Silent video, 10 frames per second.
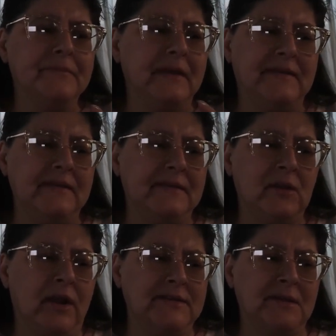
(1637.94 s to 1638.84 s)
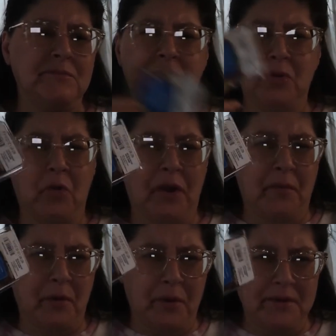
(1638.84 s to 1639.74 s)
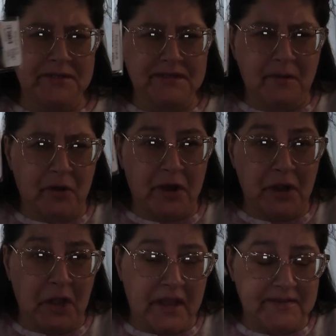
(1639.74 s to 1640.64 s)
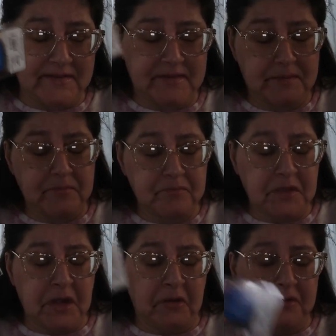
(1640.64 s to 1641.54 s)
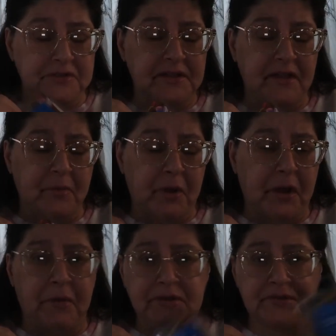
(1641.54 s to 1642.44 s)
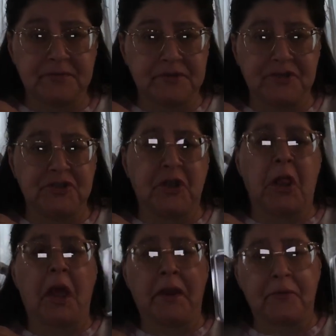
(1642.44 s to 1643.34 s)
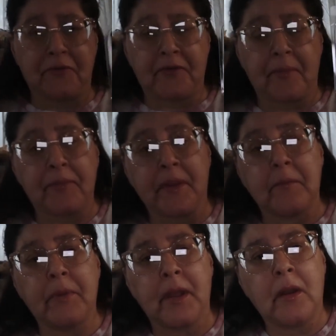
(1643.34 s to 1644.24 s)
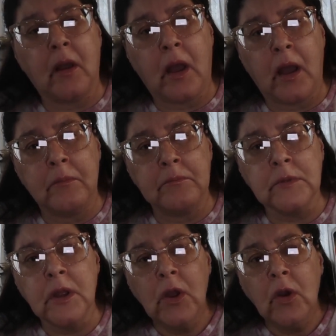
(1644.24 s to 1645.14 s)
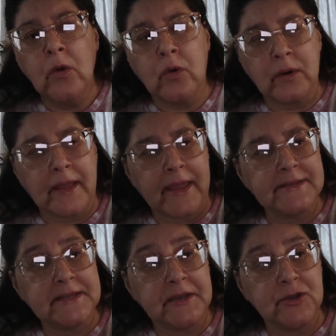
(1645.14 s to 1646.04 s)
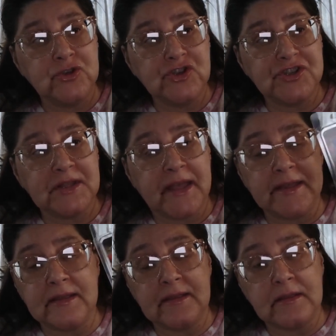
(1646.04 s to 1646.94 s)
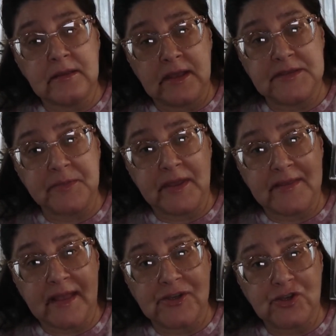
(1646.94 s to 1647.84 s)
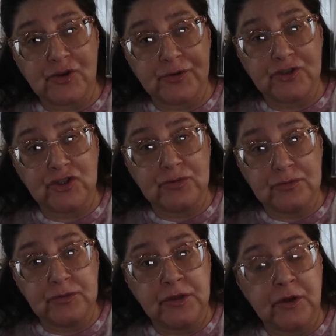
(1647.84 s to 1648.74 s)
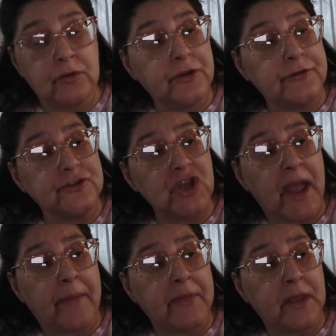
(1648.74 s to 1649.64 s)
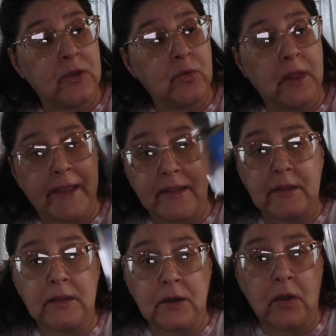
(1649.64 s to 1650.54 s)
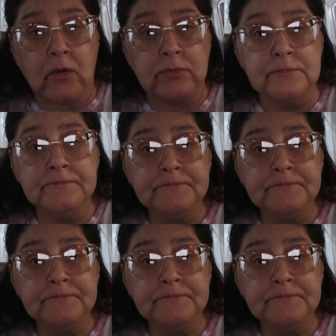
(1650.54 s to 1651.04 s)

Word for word: this is not something you want to burn in the summer unless, you know, you're celebrating Christmas in July or something. But, um, or like I said, you just like this because that's your, you know, your jam that you like, you know,